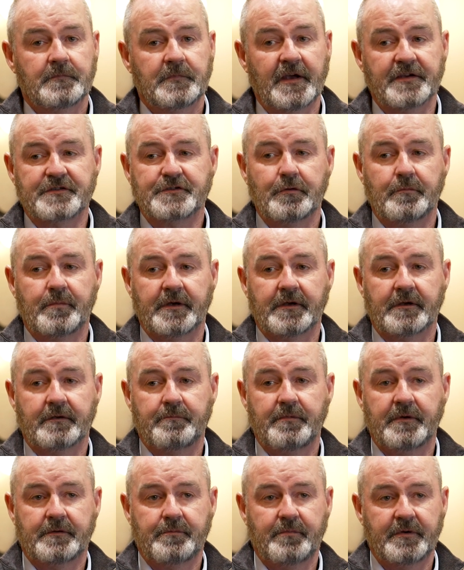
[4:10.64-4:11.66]
Yeah, it's too
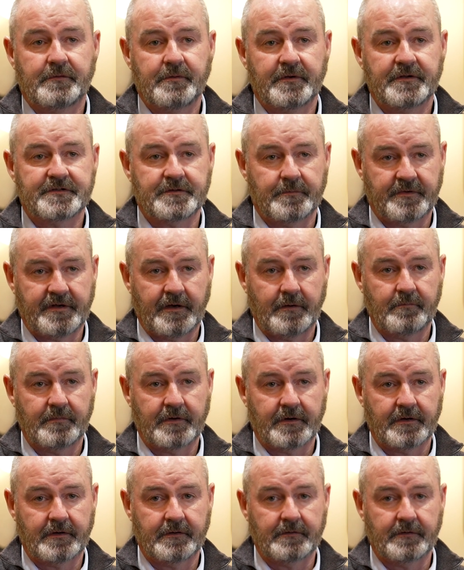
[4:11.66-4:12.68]
big. Between
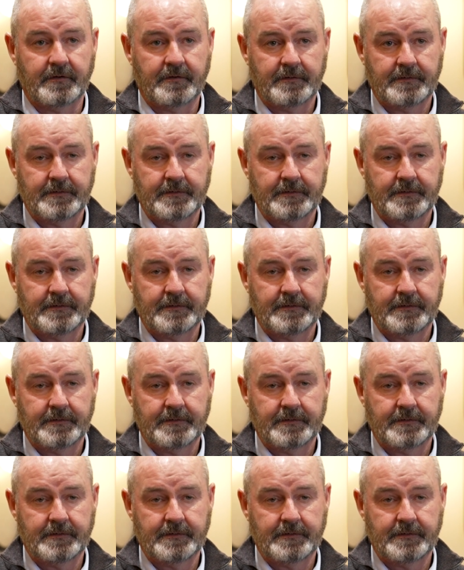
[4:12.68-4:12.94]
September and